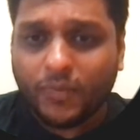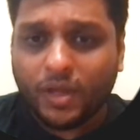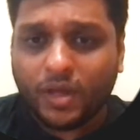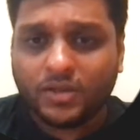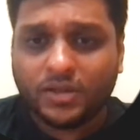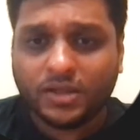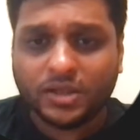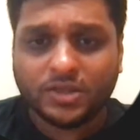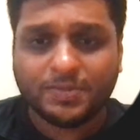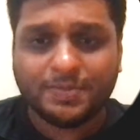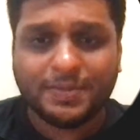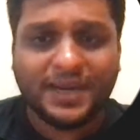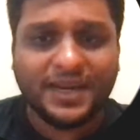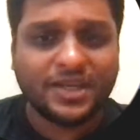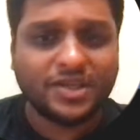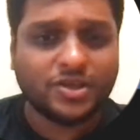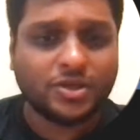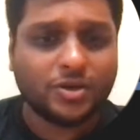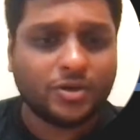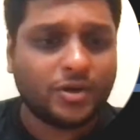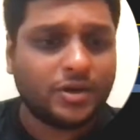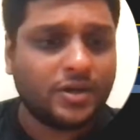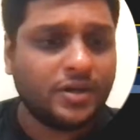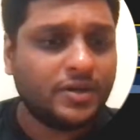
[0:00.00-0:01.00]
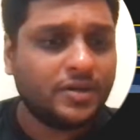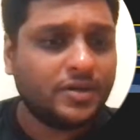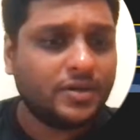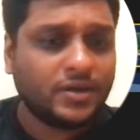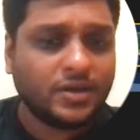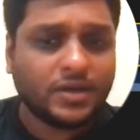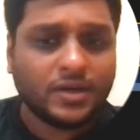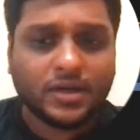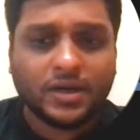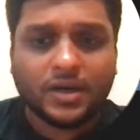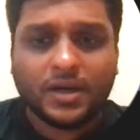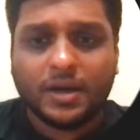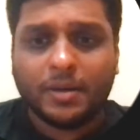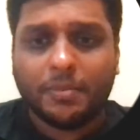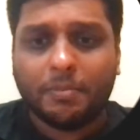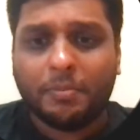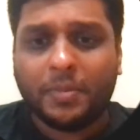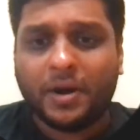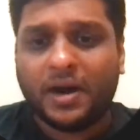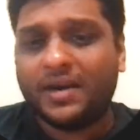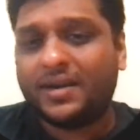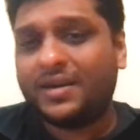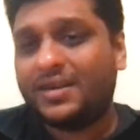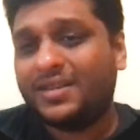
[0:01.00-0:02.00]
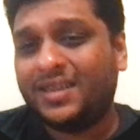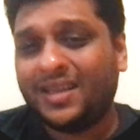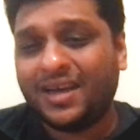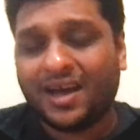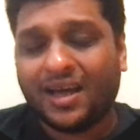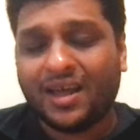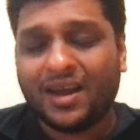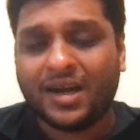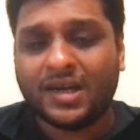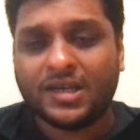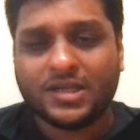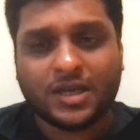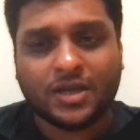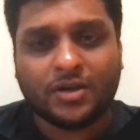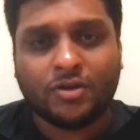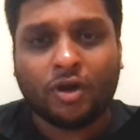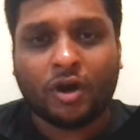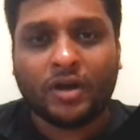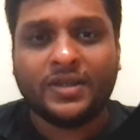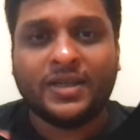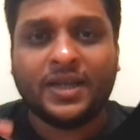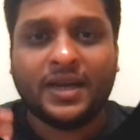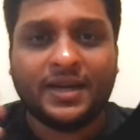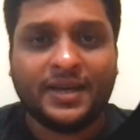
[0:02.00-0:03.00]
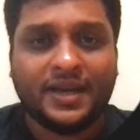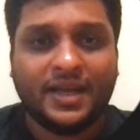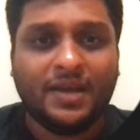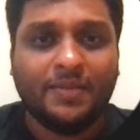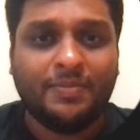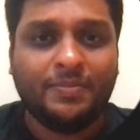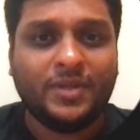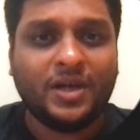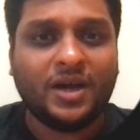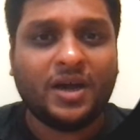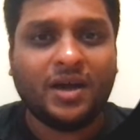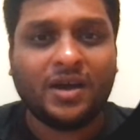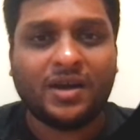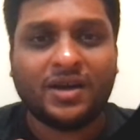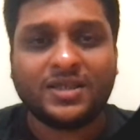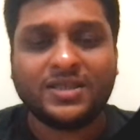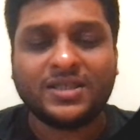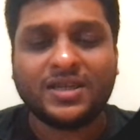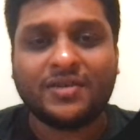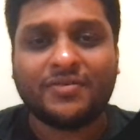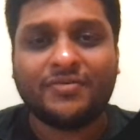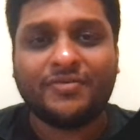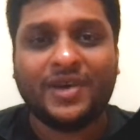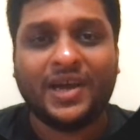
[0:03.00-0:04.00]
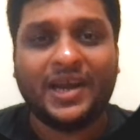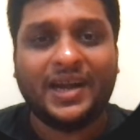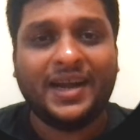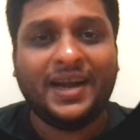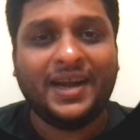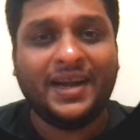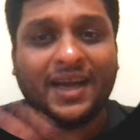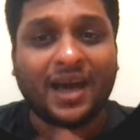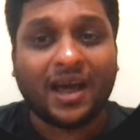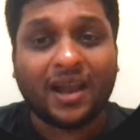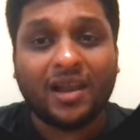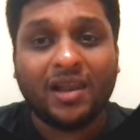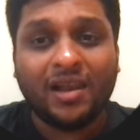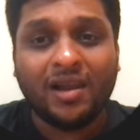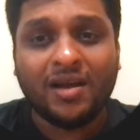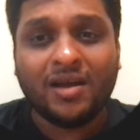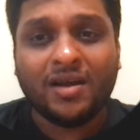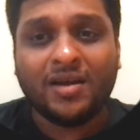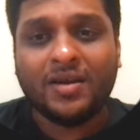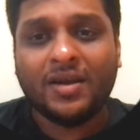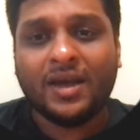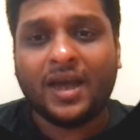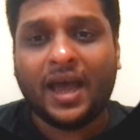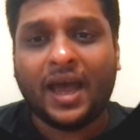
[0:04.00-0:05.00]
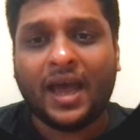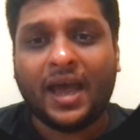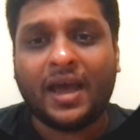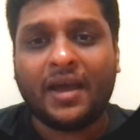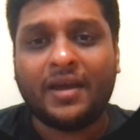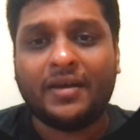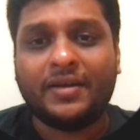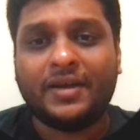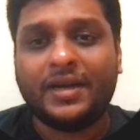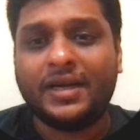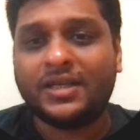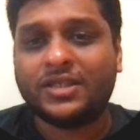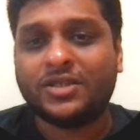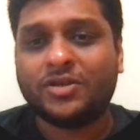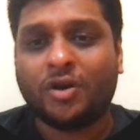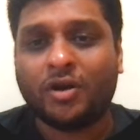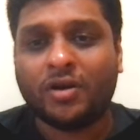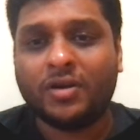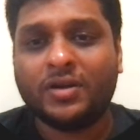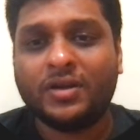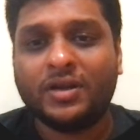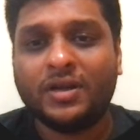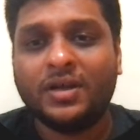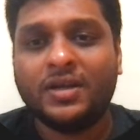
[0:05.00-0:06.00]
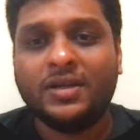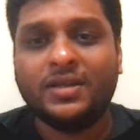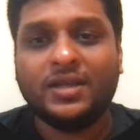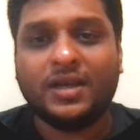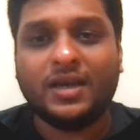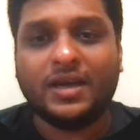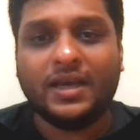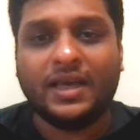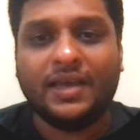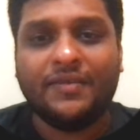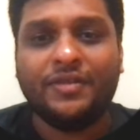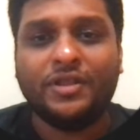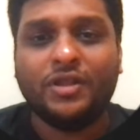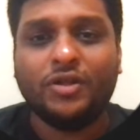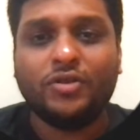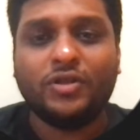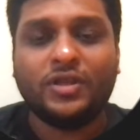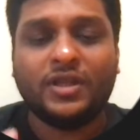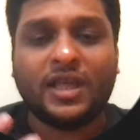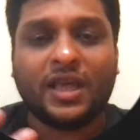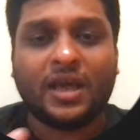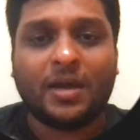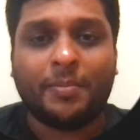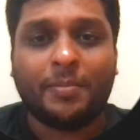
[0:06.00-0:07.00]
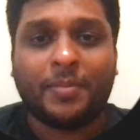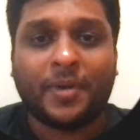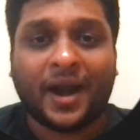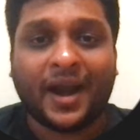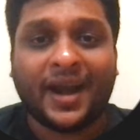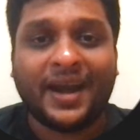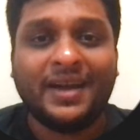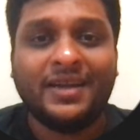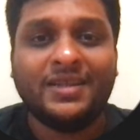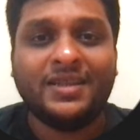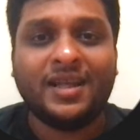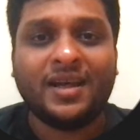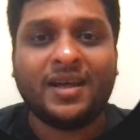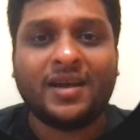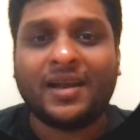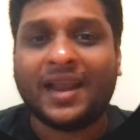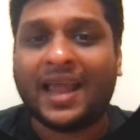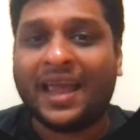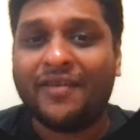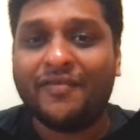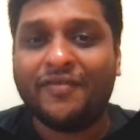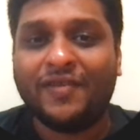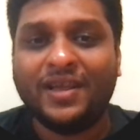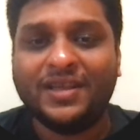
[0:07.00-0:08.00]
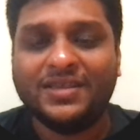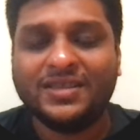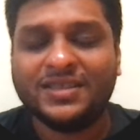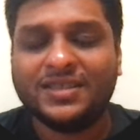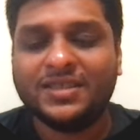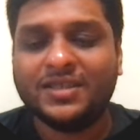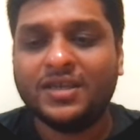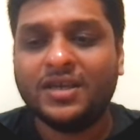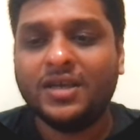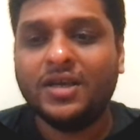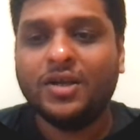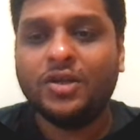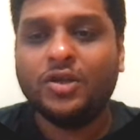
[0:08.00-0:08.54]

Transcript: the speed is good, but the colors are not that deep. The colors are very dull, and it's not, even though they are bright, they are lifeless.